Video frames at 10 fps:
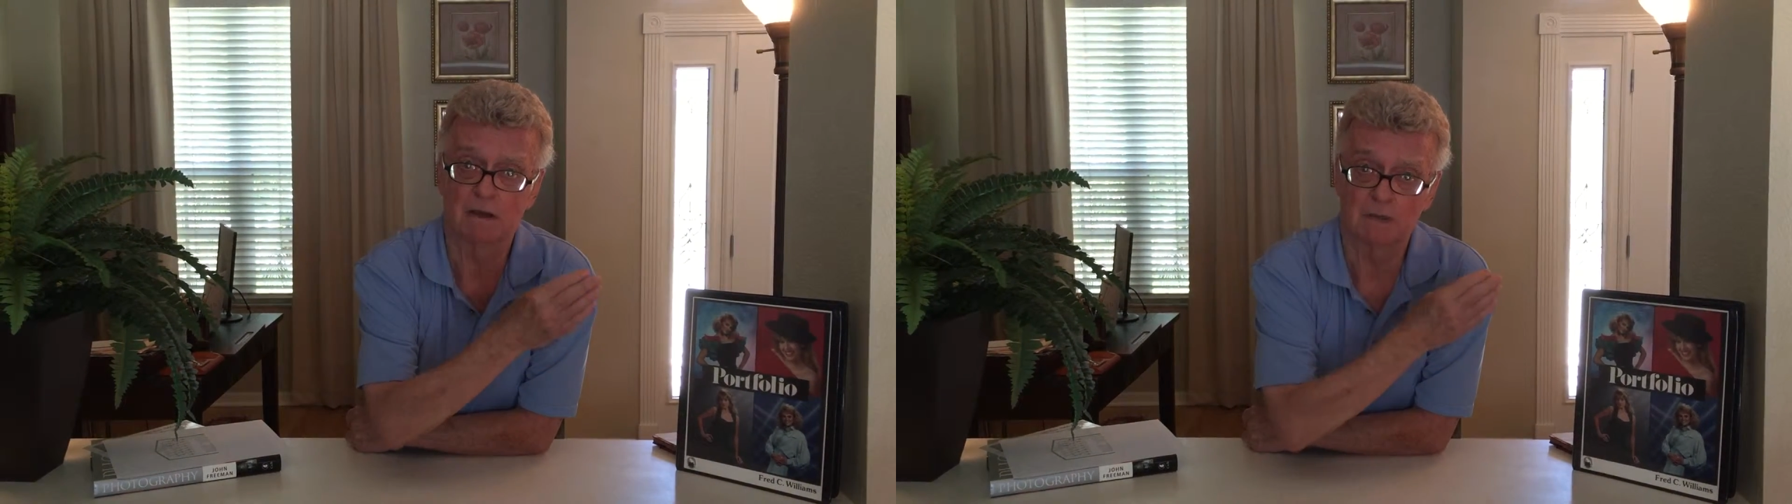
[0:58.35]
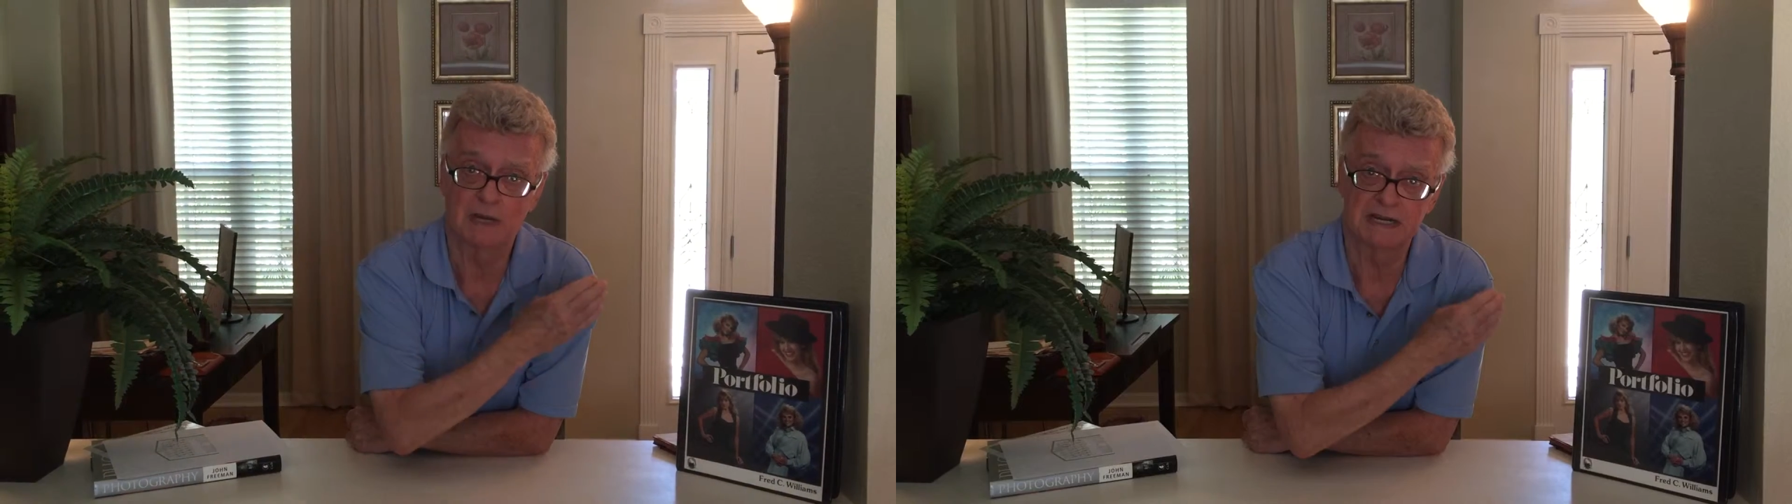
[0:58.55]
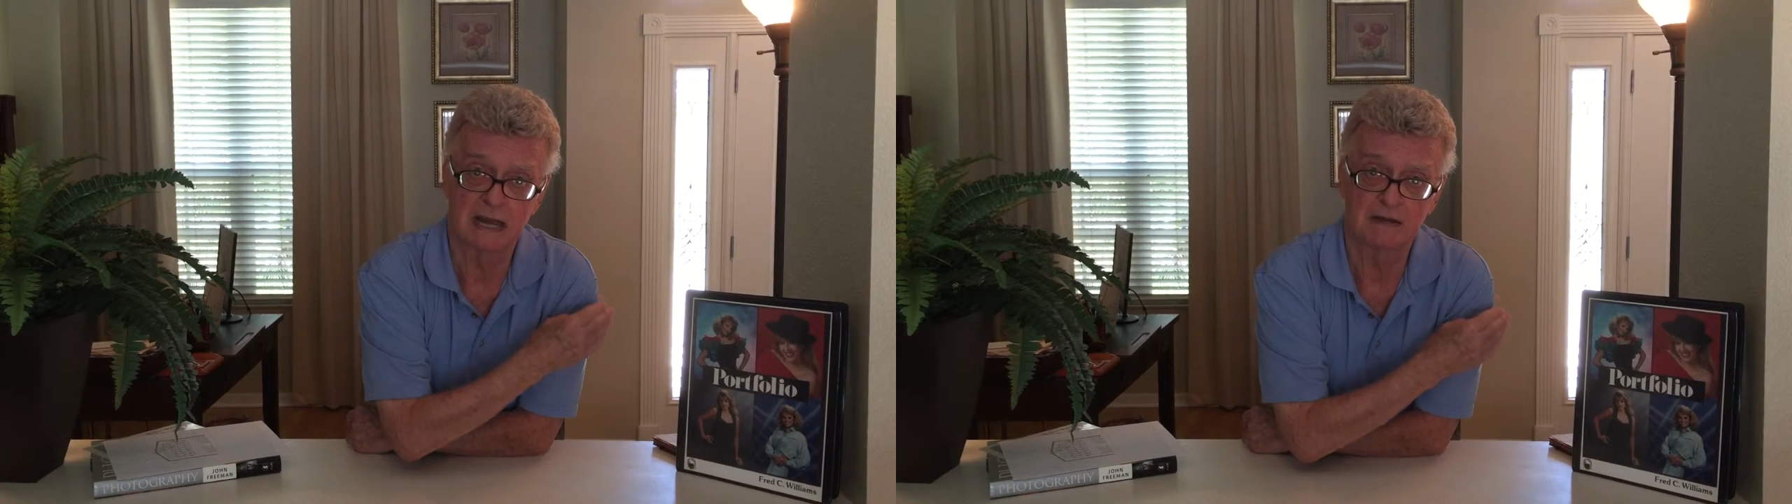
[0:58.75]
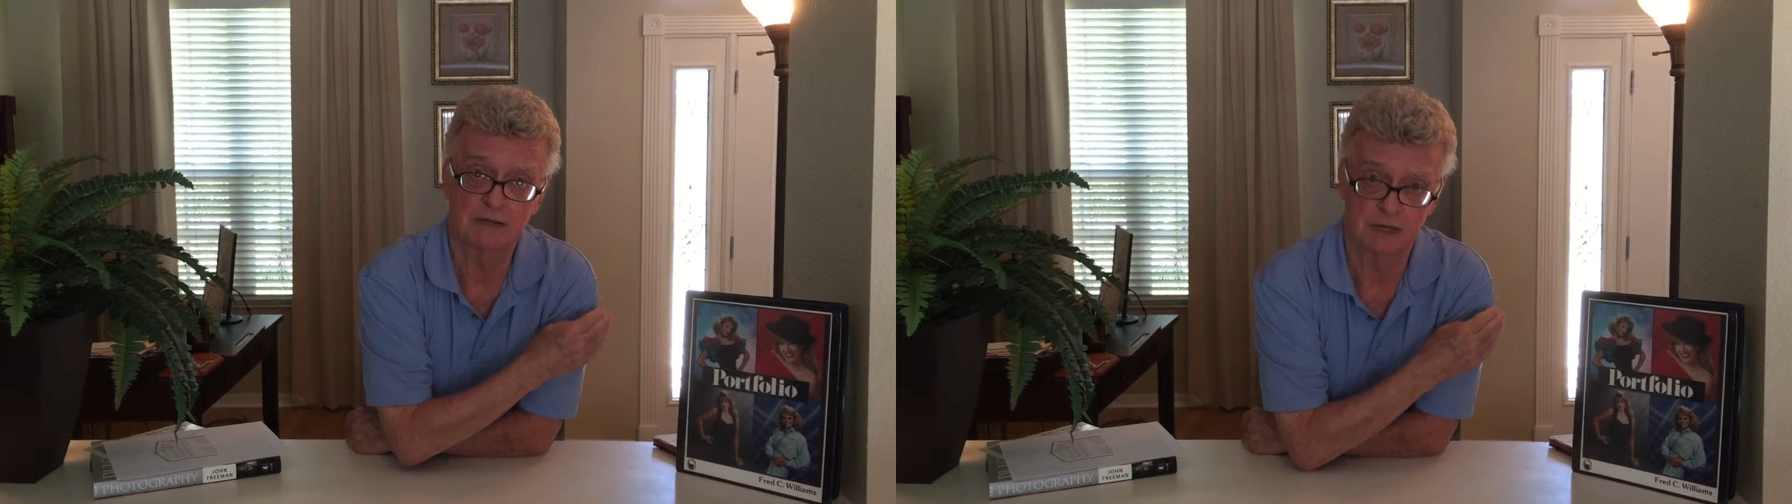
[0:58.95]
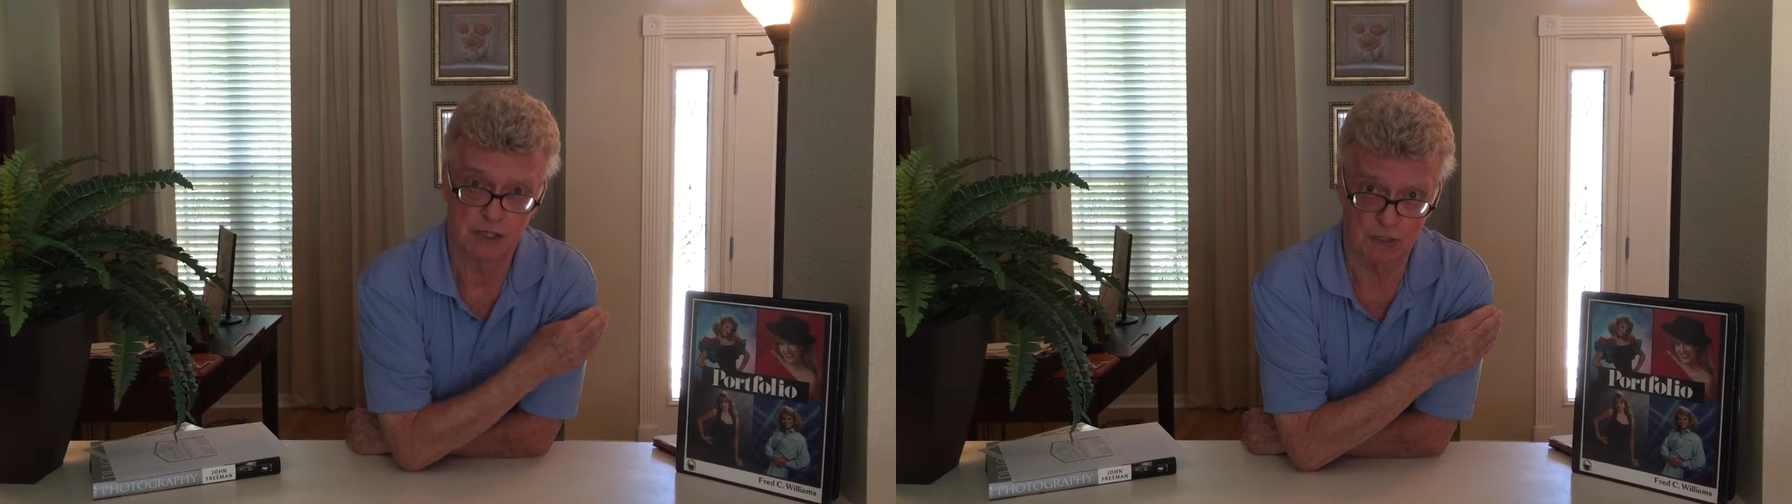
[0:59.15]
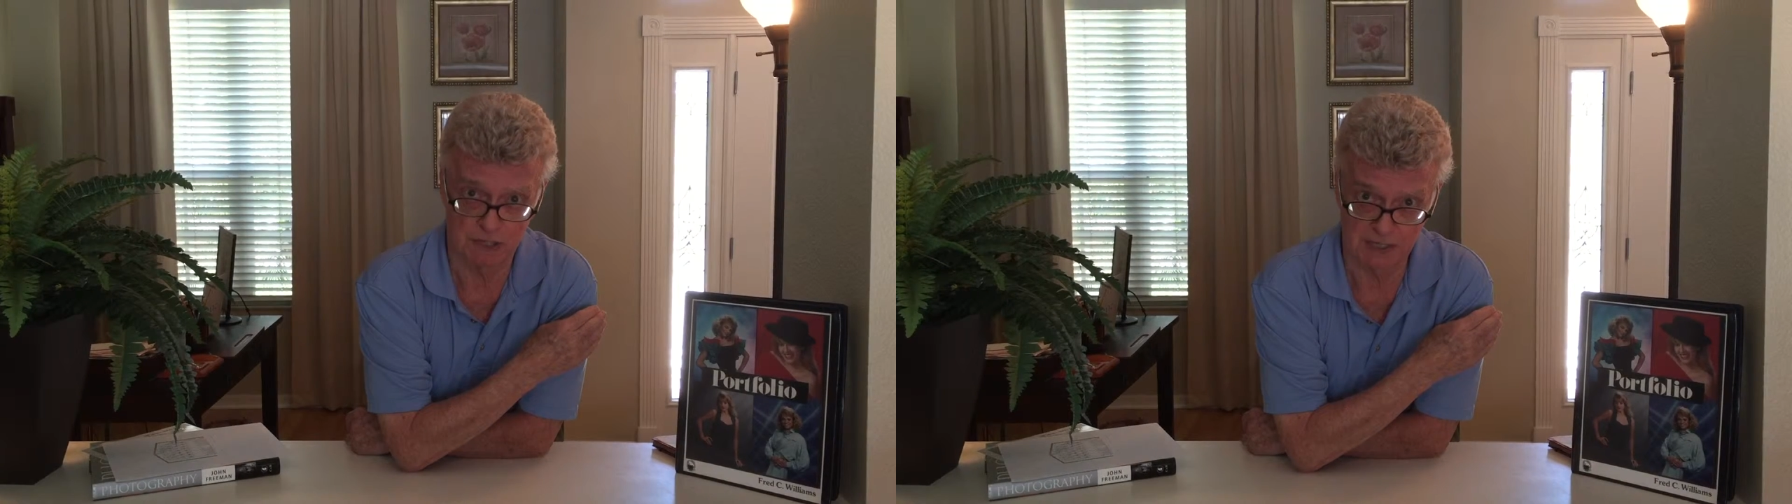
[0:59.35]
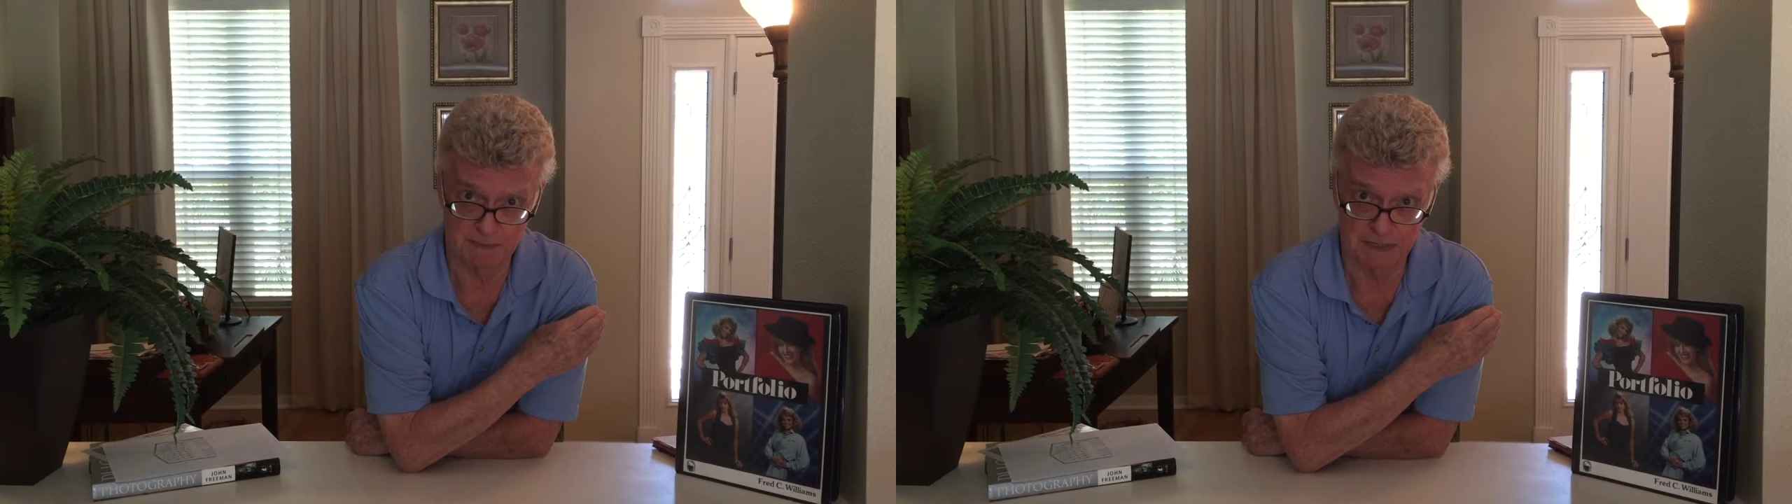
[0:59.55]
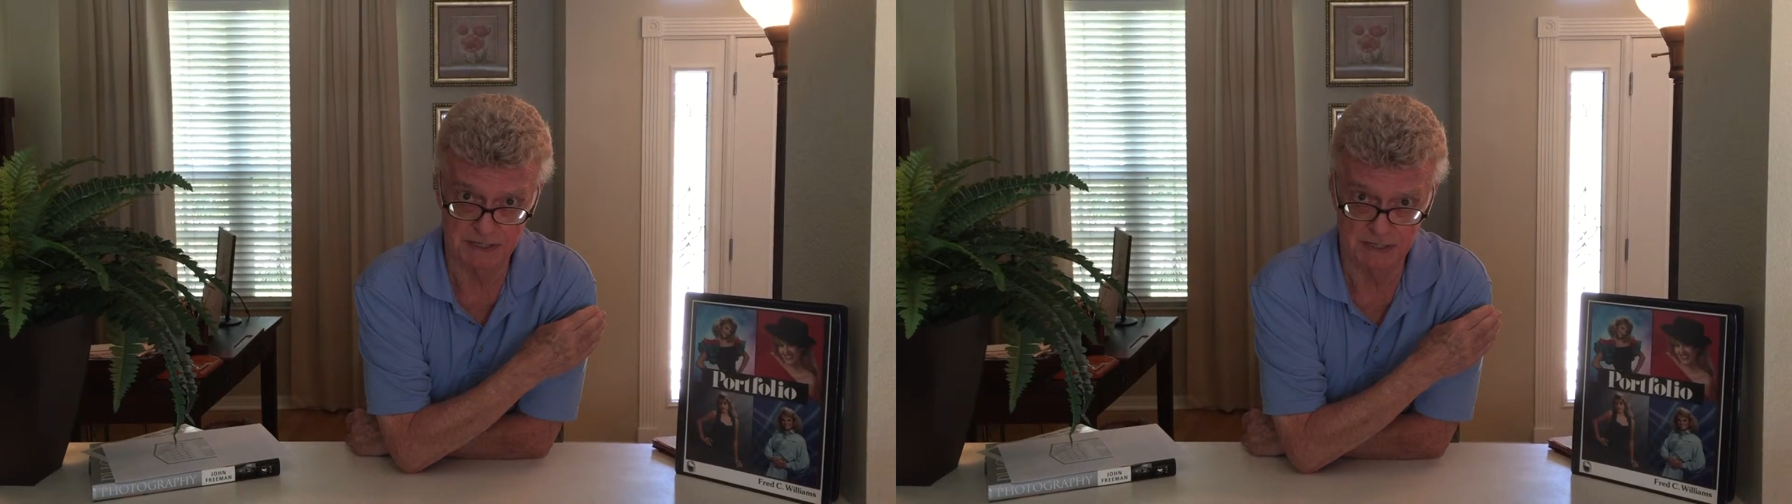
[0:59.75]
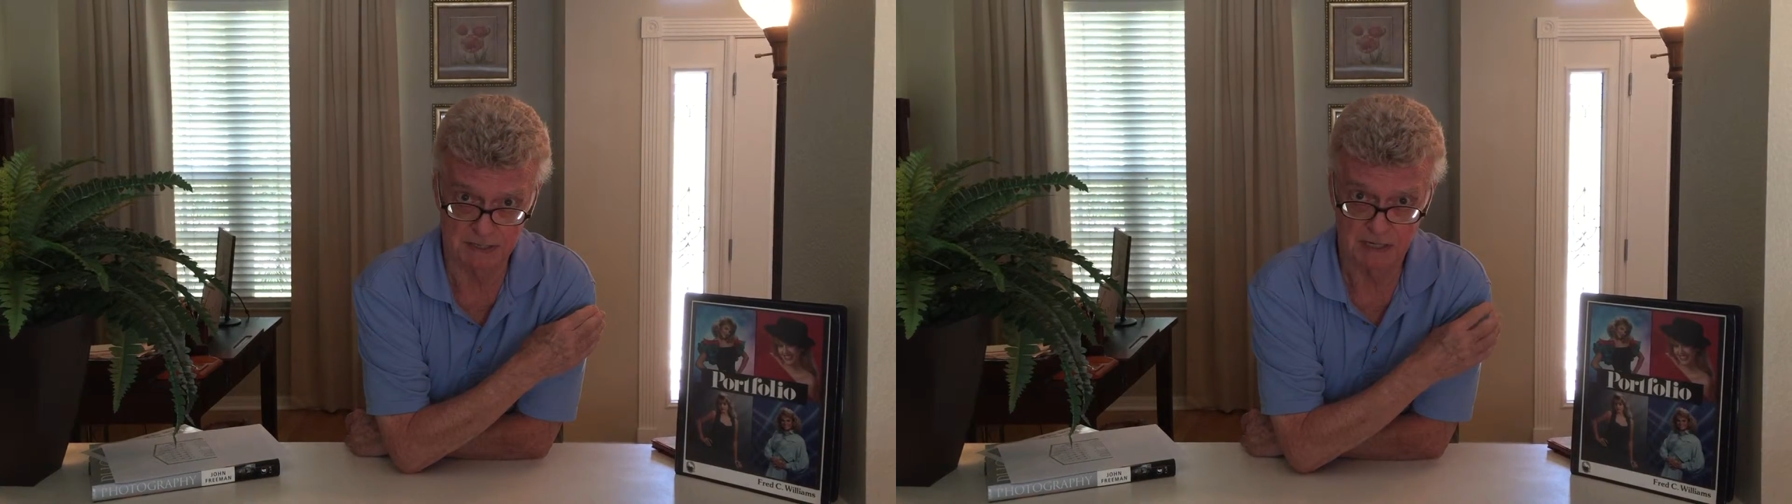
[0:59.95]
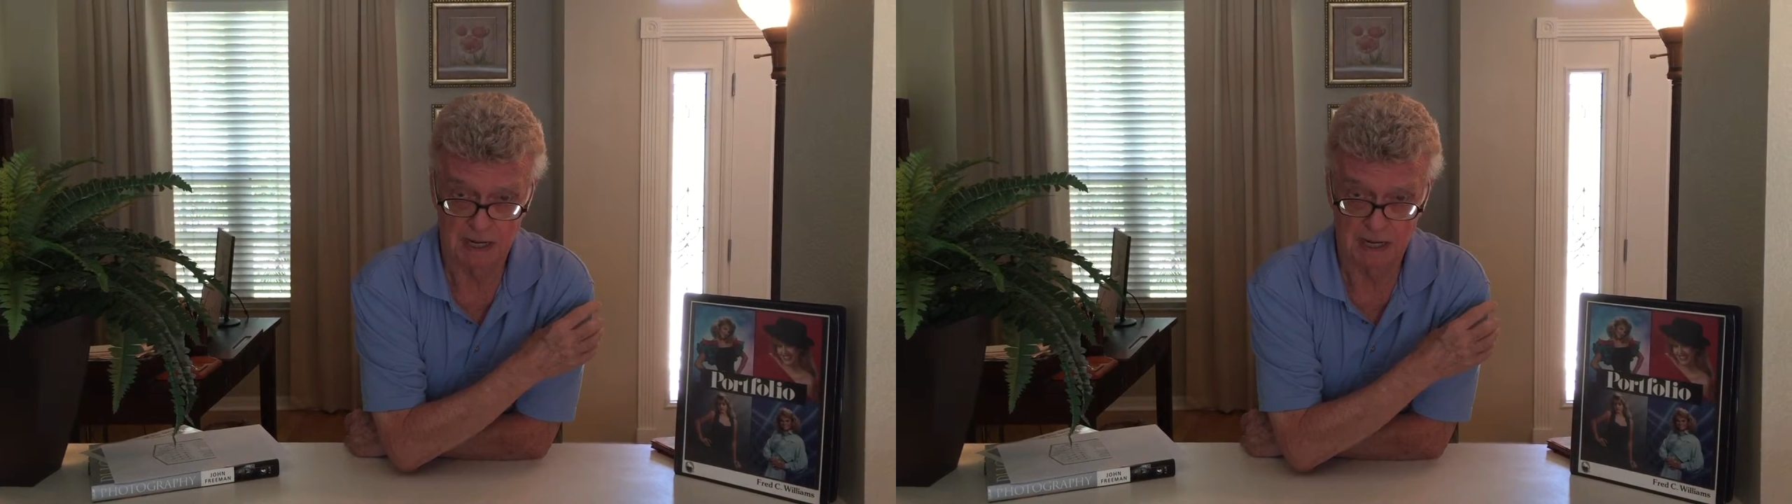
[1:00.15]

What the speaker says: all the way down to the shortest person,